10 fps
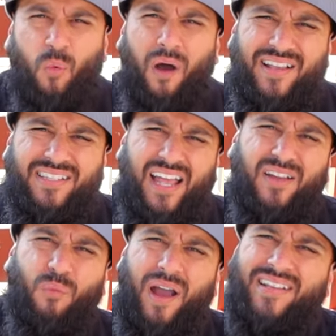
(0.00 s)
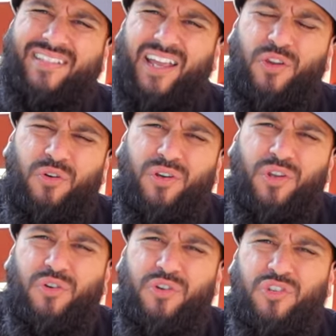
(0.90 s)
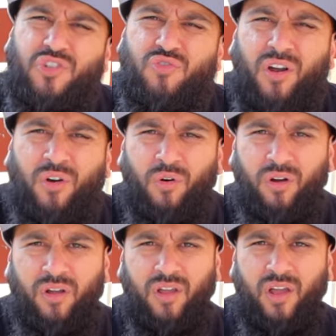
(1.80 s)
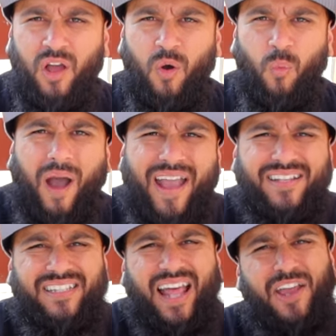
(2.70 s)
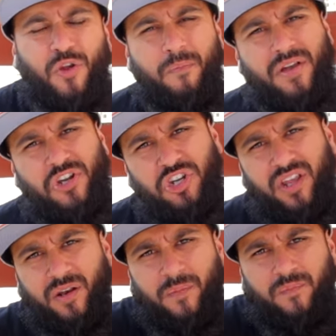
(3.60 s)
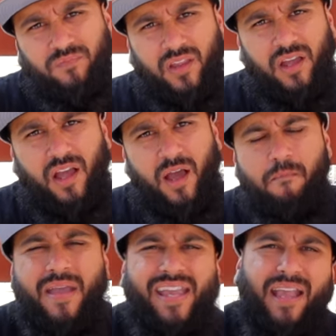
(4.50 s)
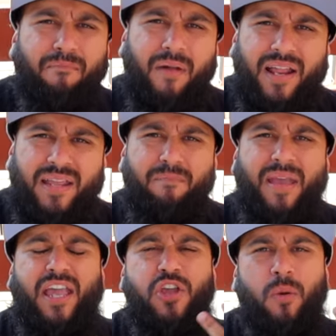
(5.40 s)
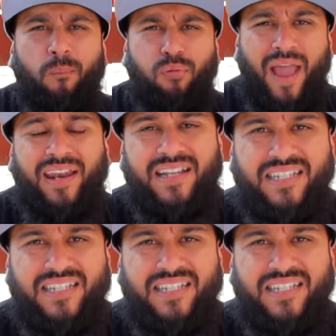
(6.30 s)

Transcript: Why is that? Why is that your struggle? Why is that your mission? Making money, making your brand,